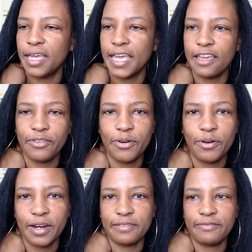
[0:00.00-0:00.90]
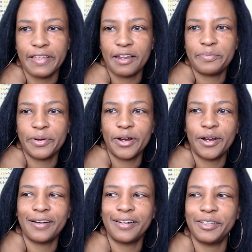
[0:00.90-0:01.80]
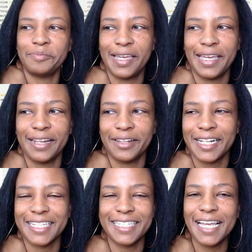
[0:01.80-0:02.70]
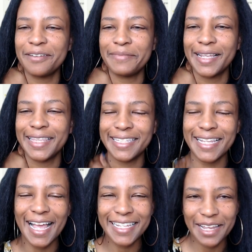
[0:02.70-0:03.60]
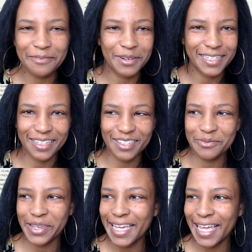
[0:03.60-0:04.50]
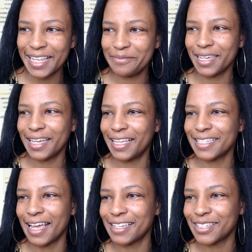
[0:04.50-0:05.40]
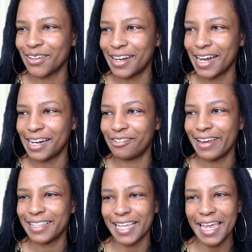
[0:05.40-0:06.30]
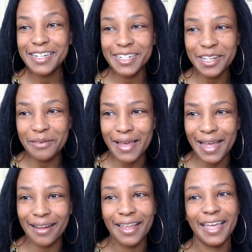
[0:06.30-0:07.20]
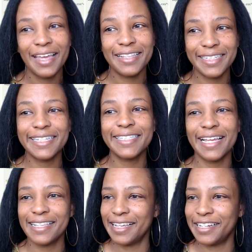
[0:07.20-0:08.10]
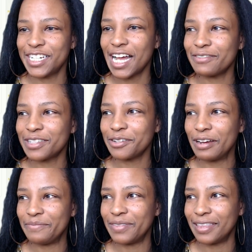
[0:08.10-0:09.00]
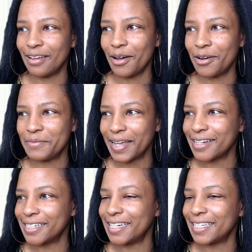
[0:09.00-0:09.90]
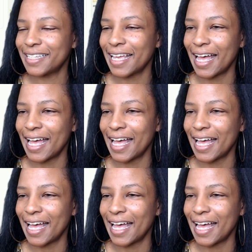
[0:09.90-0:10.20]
If you're a developer, you may get a little excited about this, as I was this weekend, because I saw that it creates HTML, CSS, and JavaScript. Oh my goodness.